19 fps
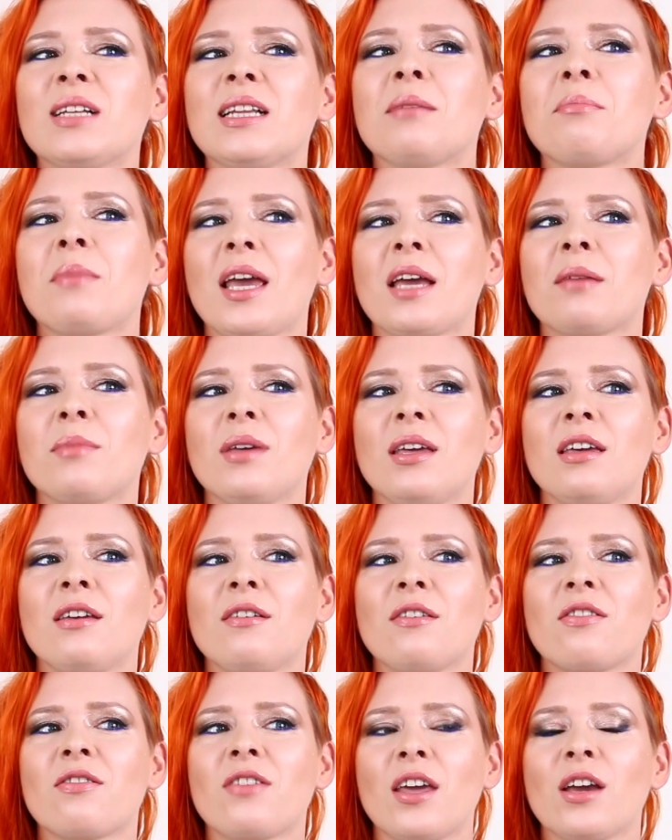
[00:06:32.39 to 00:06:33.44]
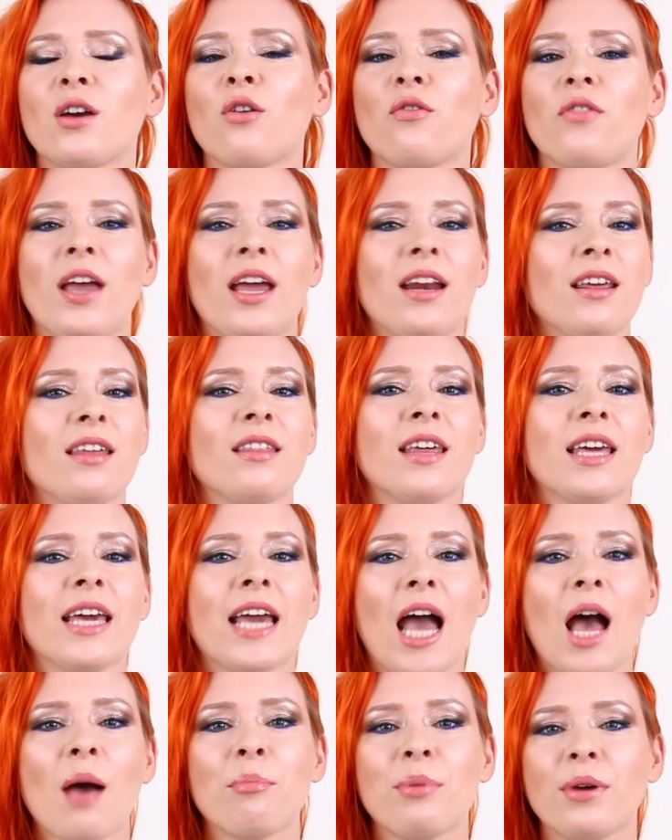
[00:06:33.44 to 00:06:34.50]
make me think of anything
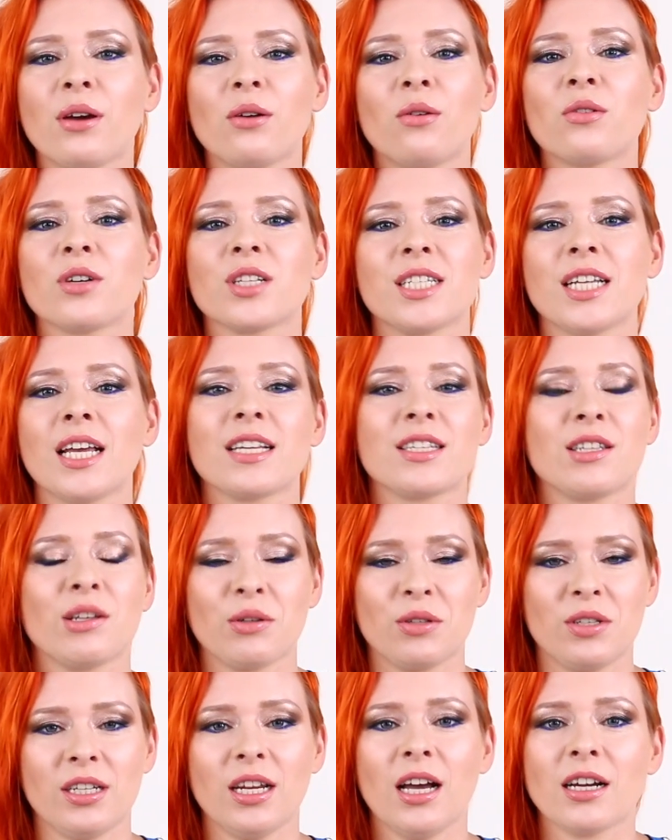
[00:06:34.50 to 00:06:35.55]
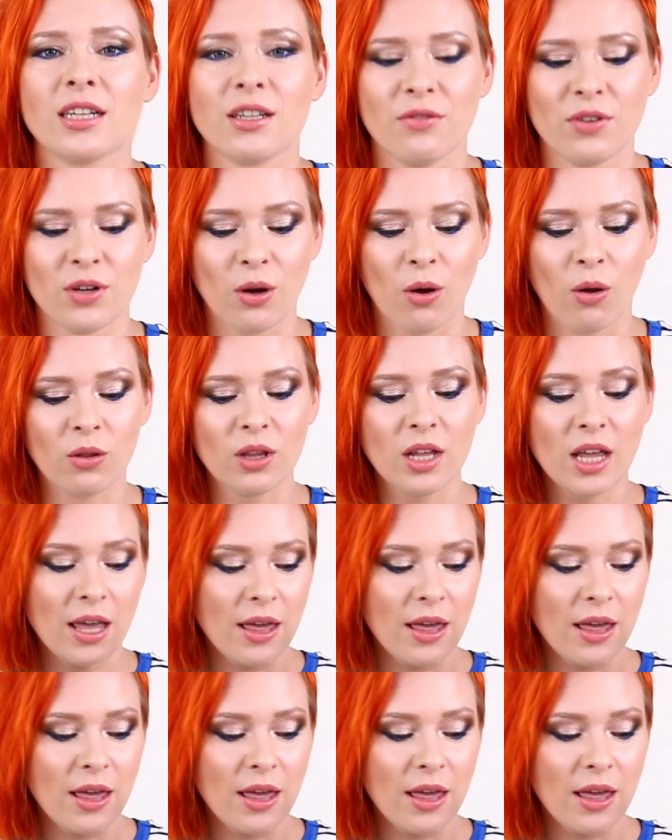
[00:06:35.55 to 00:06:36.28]
happy or sexy or seductive at all.